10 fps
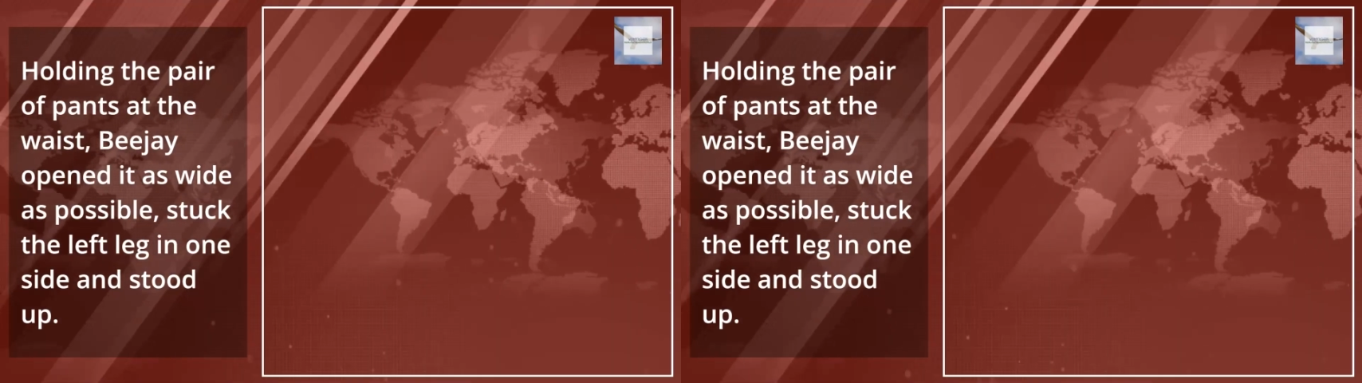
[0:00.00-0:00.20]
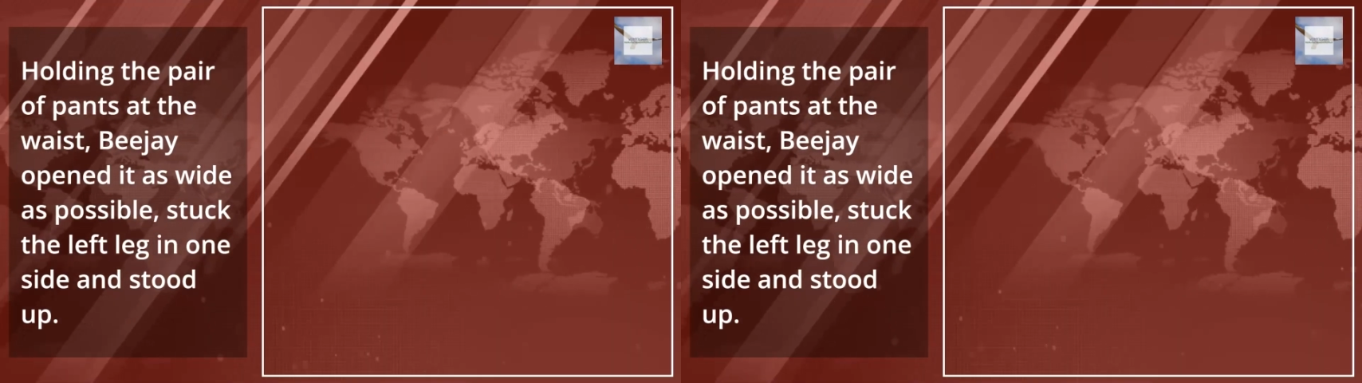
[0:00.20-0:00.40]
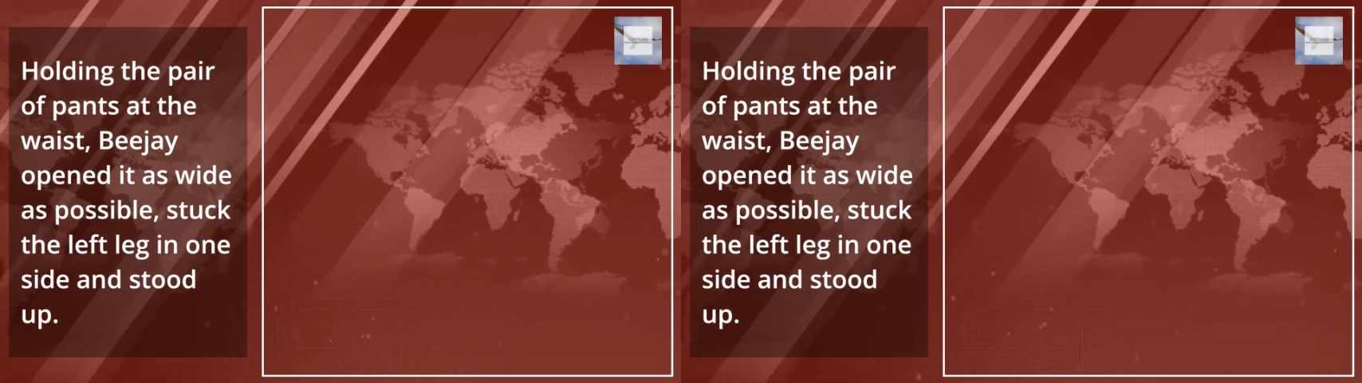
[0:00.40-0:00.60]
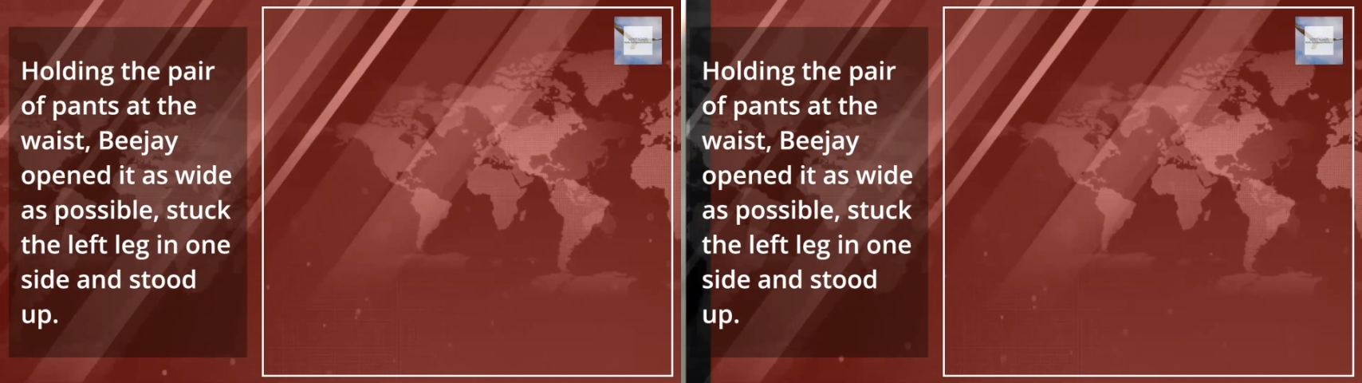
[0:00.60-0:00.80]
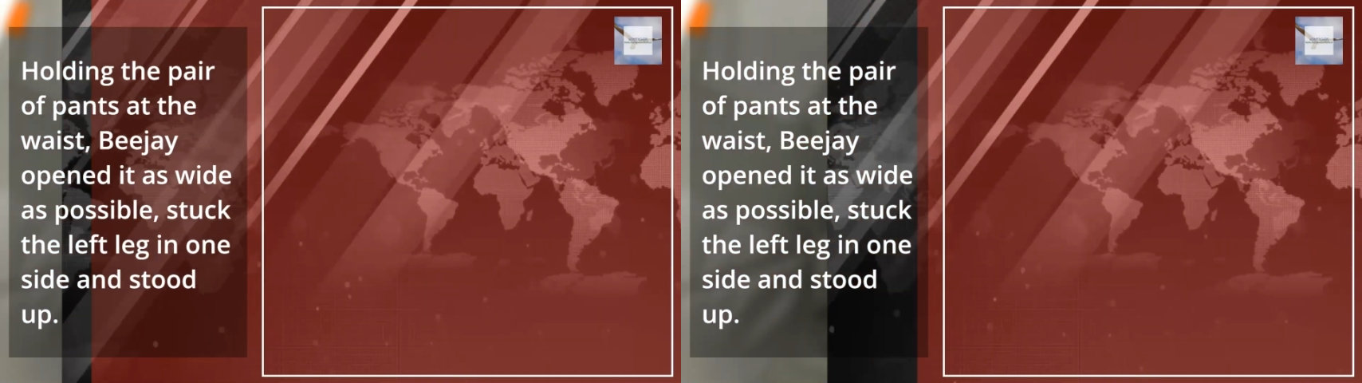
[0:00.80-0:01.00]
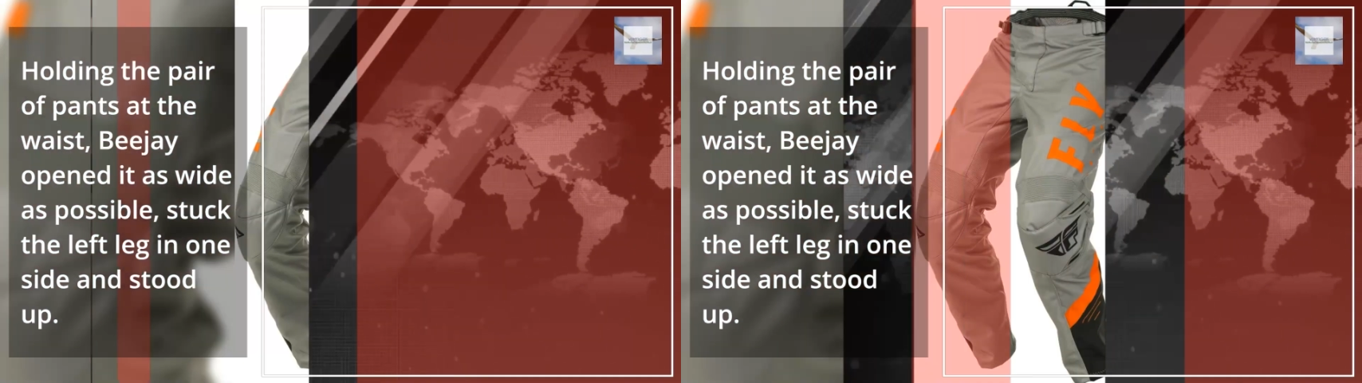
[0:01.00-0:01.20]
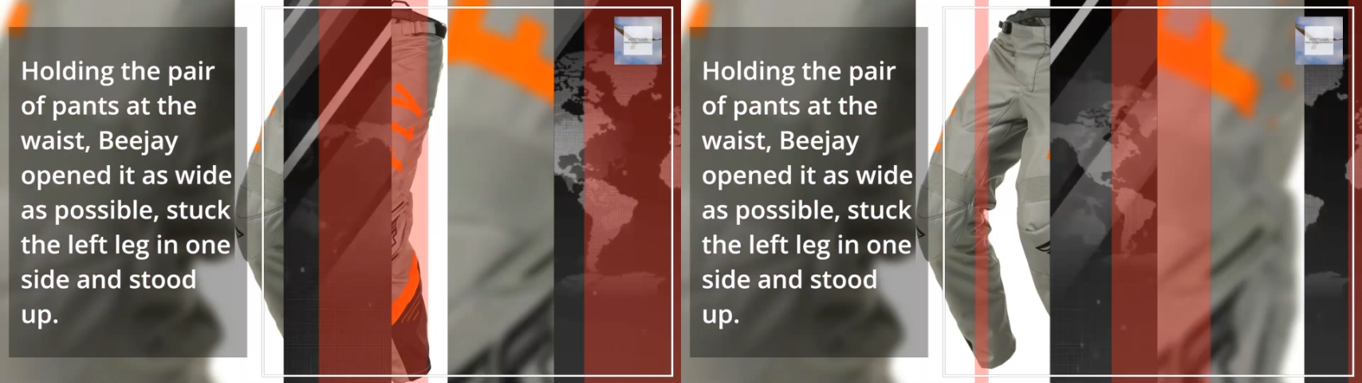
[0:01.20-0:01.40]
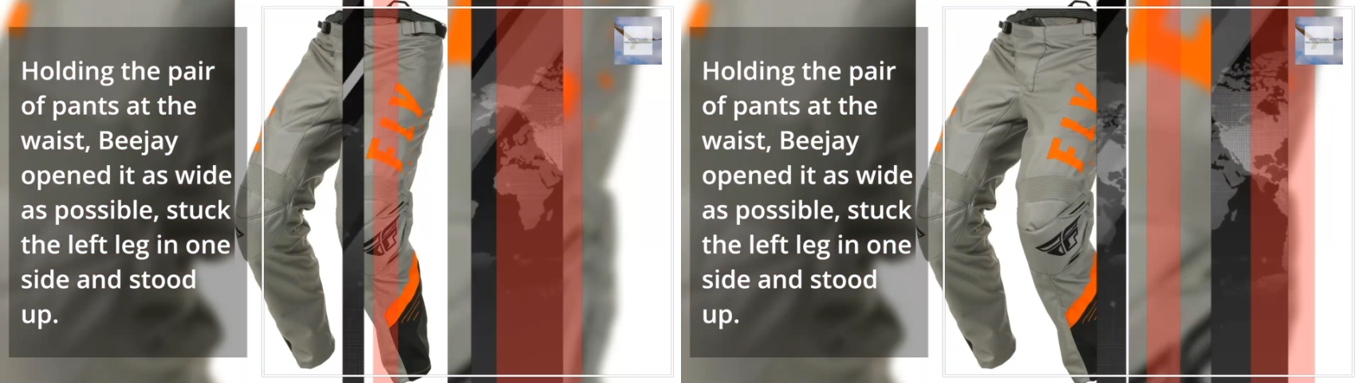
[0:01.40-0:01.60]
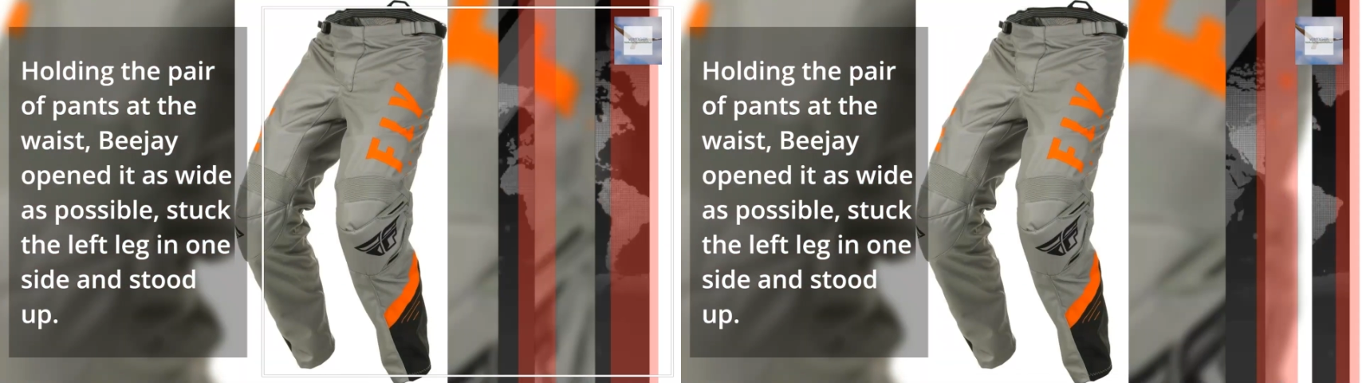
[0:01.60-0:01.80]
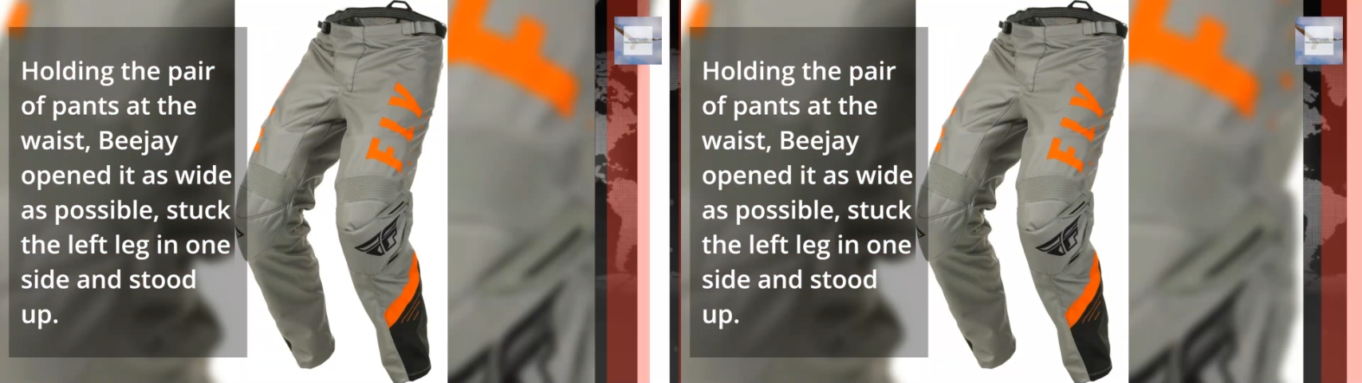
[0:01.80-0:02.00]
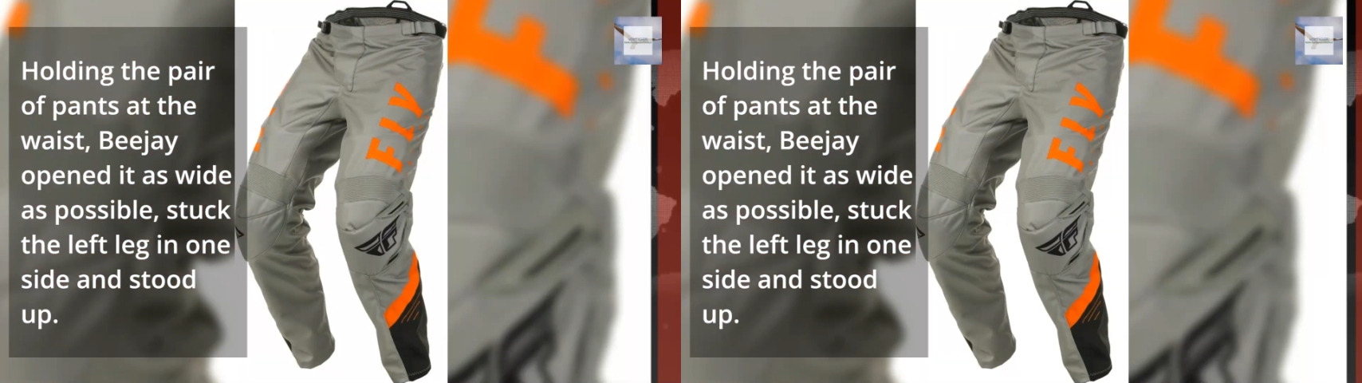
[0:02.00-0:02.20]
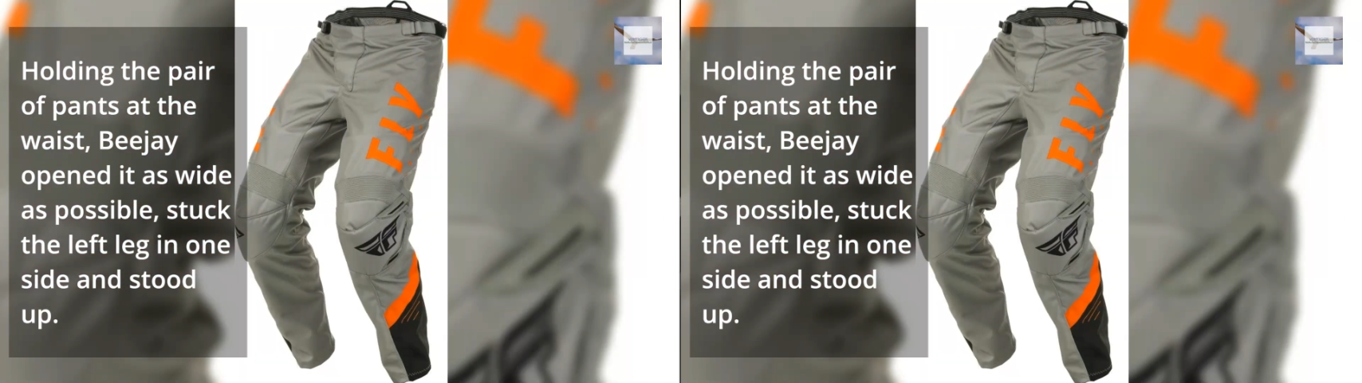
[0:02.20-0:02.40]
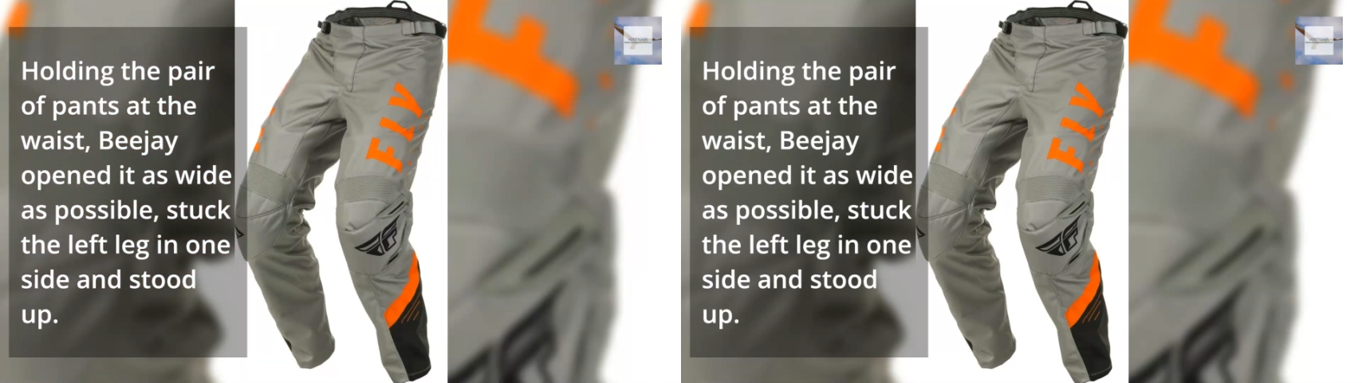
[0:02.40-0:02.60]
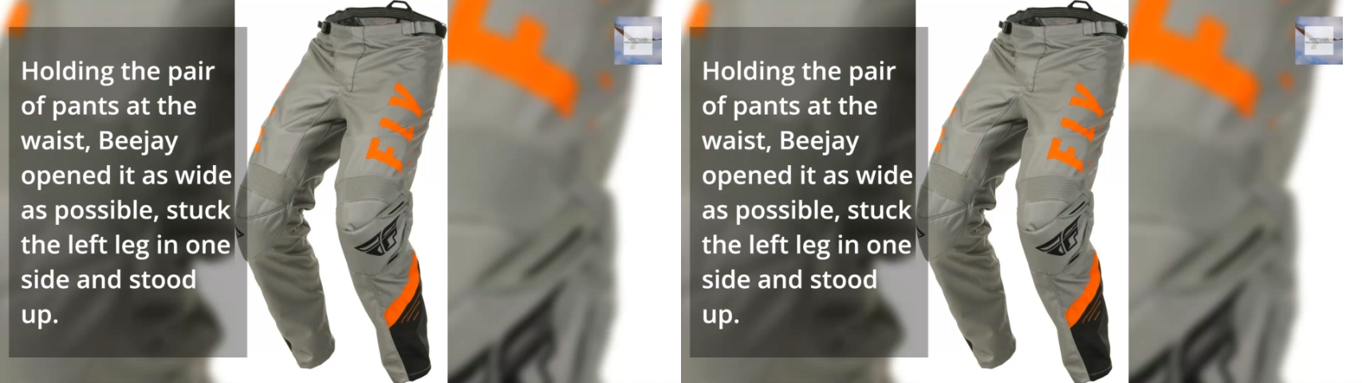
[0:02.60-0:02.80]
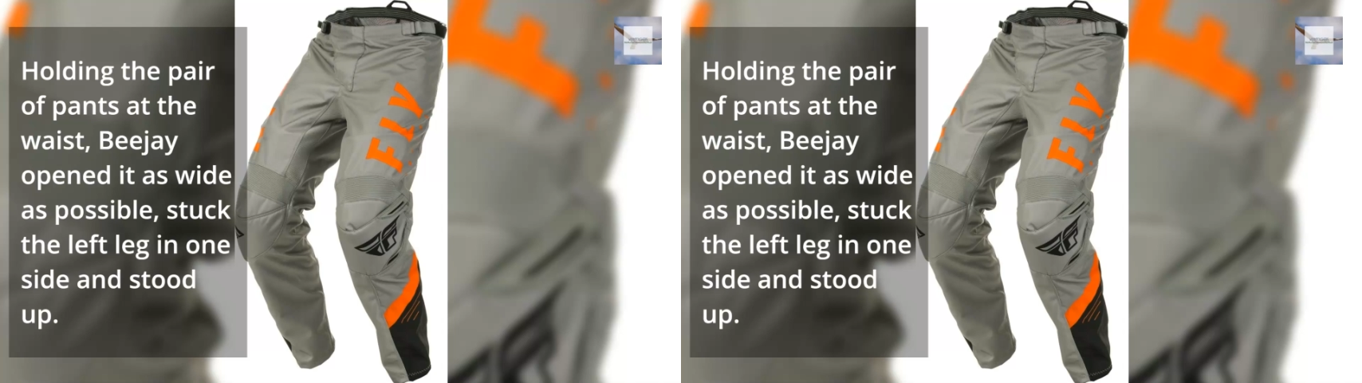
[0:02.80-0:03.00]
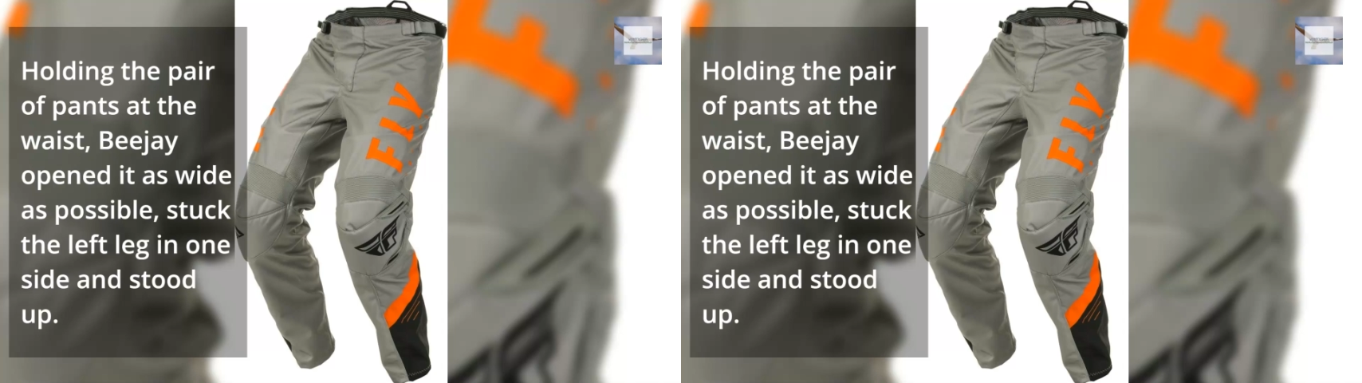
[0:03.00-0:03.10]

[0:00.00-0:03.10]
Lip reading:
Nobody's mouth can be seen.